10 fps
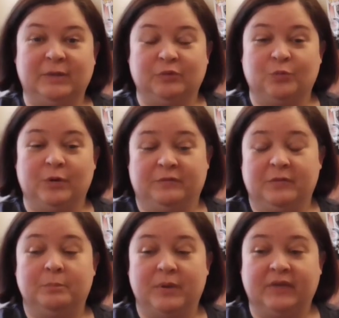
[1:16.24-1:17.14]
he was one of
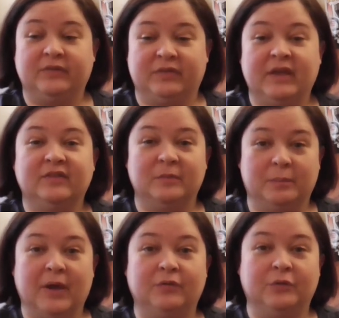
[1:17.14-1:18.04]
the best things
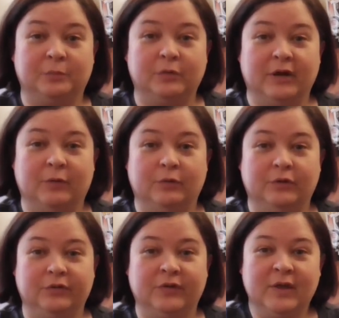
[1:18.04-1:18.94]
about the
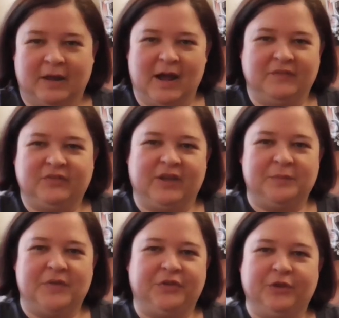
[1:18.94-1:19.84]
prequels. And obviously,
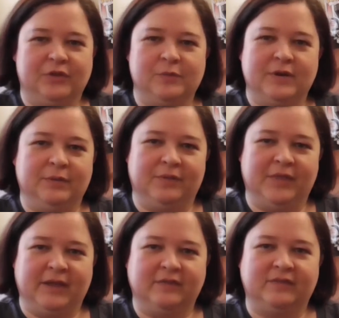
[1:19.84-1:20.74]
I'm not the only one who
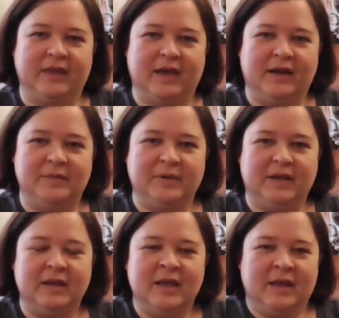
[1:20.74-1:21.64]
thinks that. I
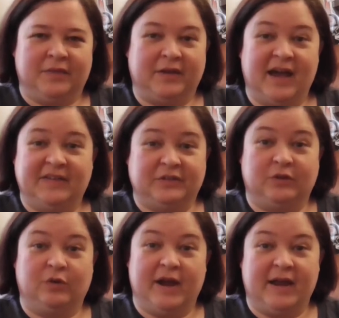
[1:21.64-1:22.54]
mean, the guy is a
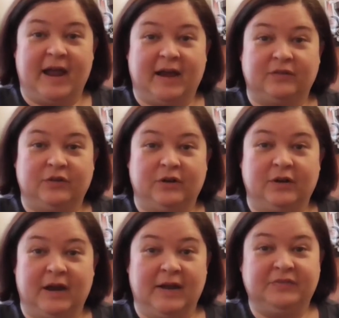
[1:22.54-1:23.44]
great actor. And